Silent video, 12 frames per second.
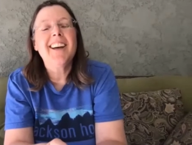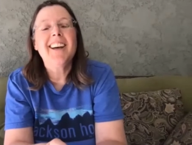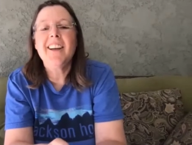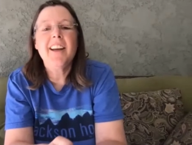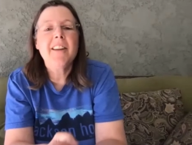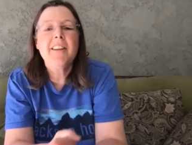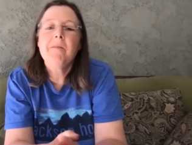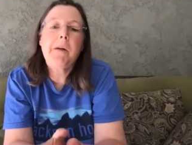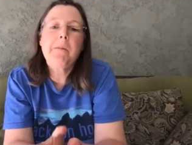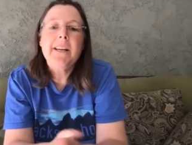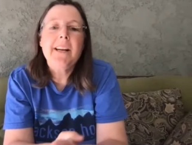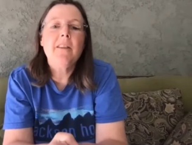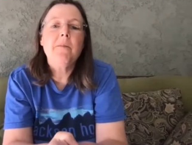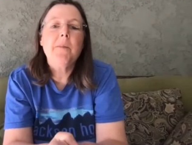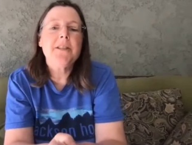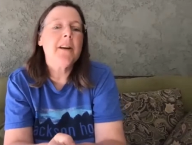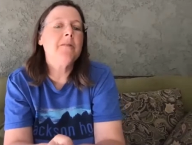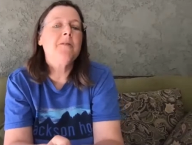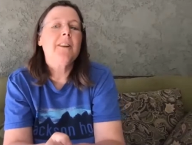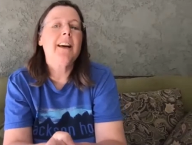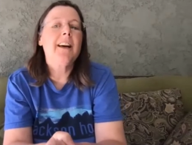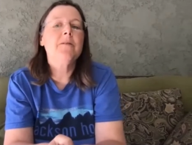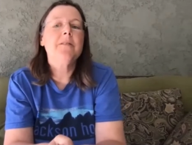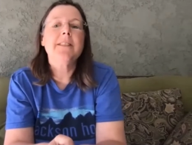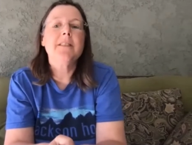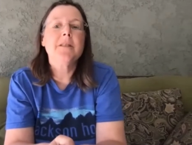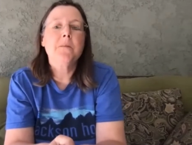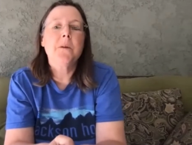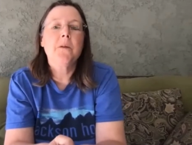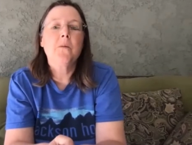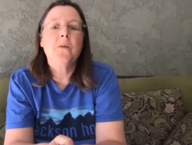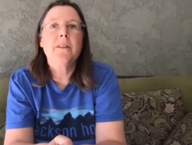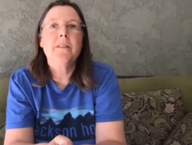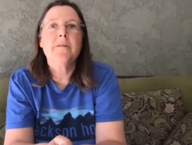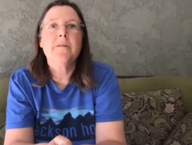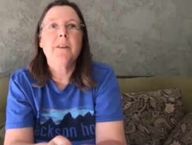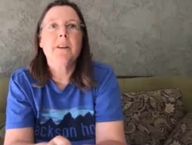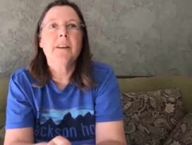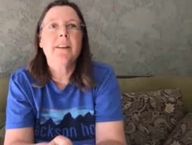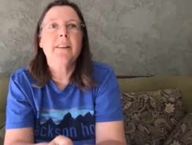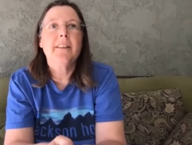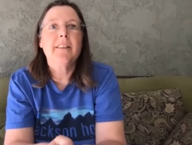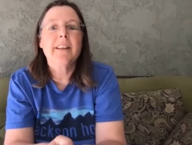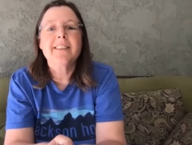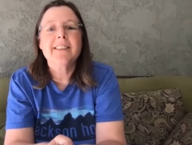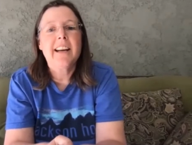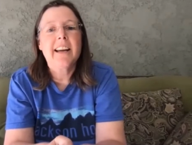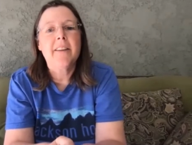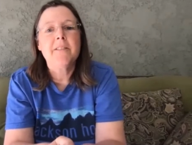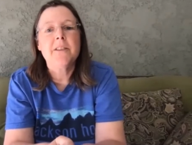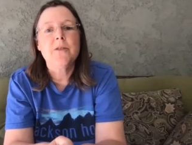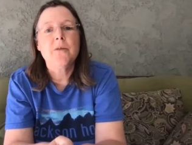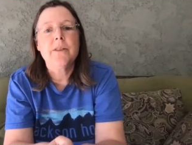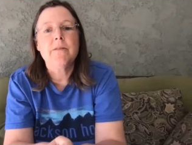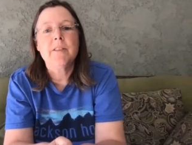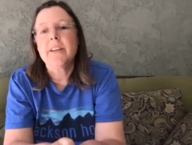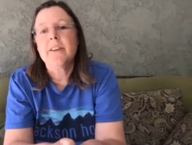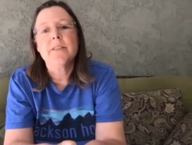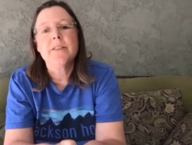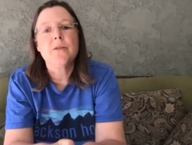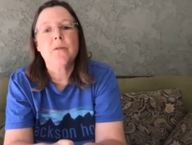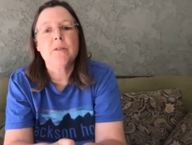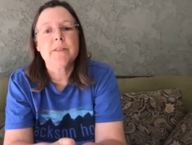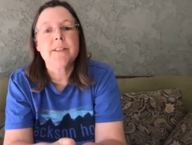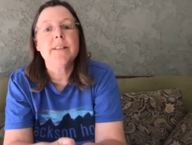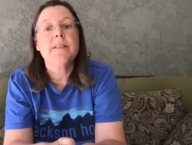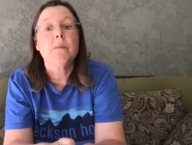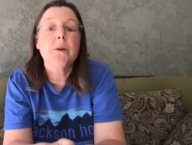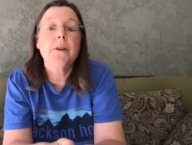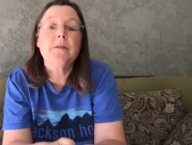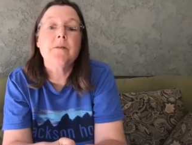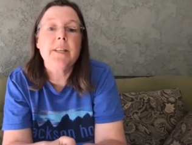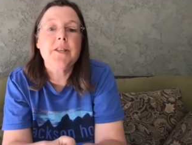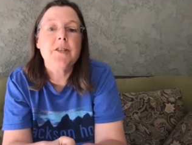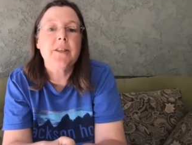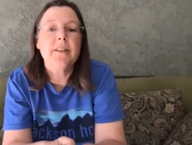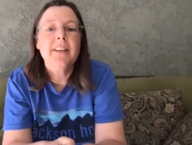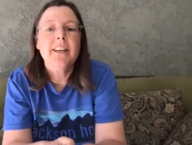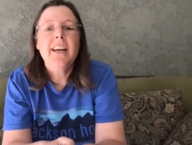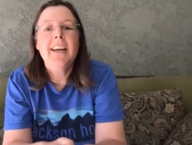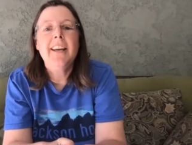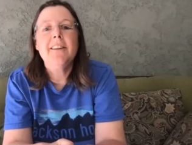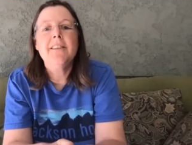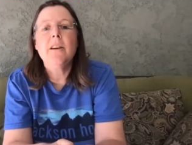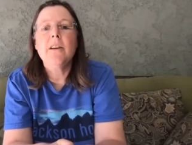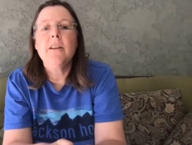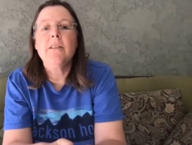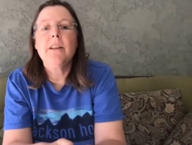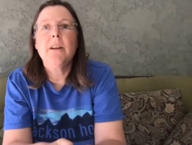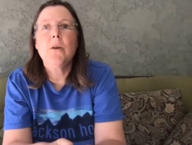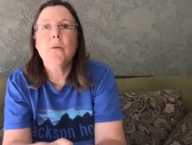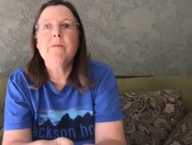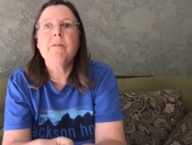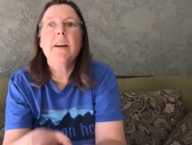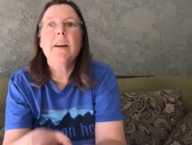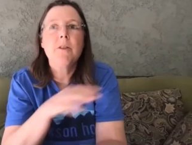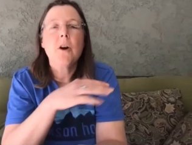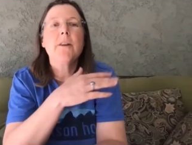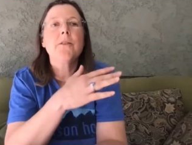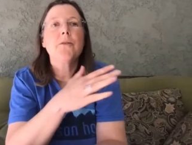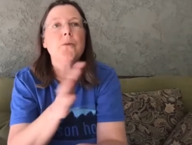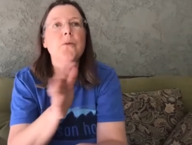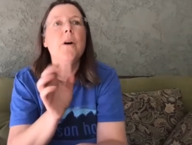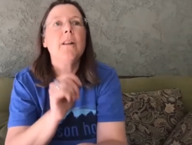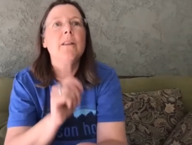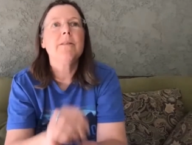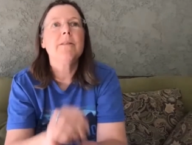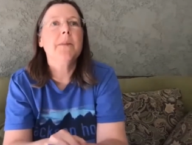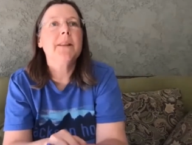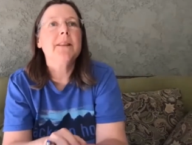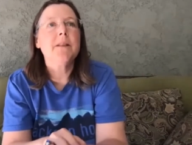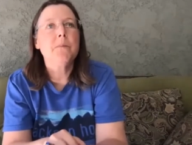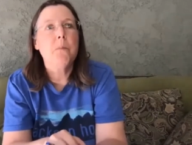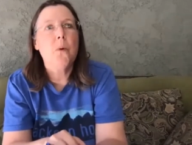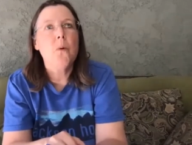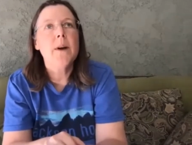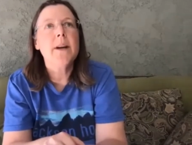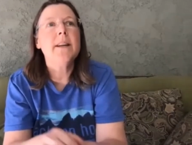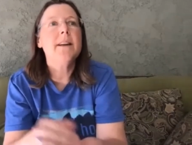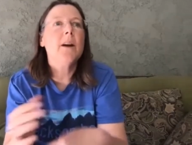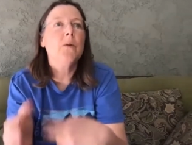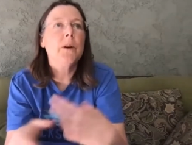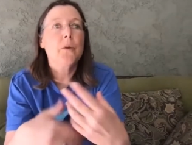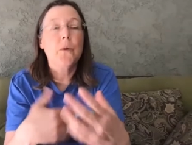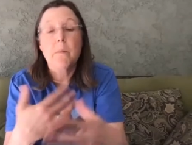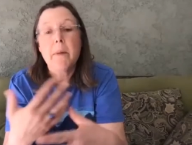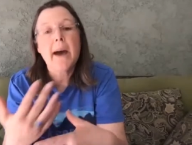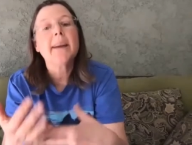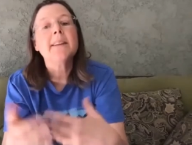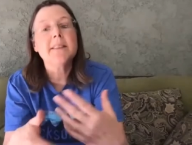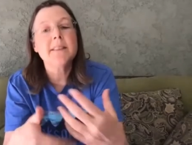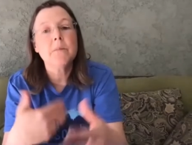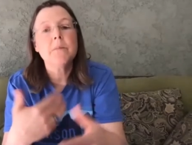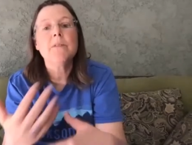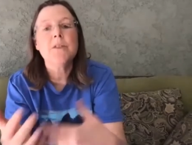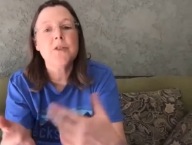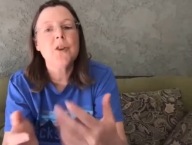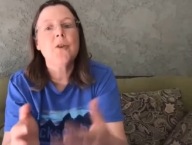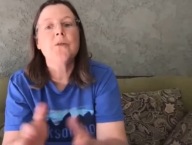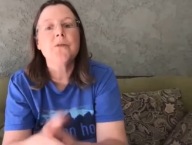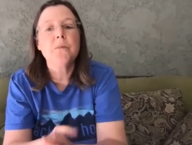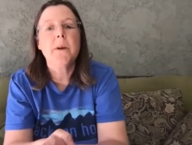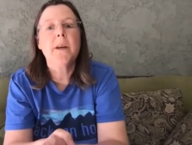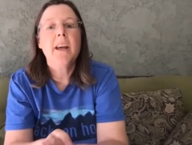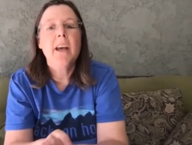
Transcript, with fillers: I mean, I love my job for a lot of reasons, but one of the things that I have to do every year is oversee some preservation. And, you know, we've kind of gone through all of them at this point, and now we're going back to some of the shows, but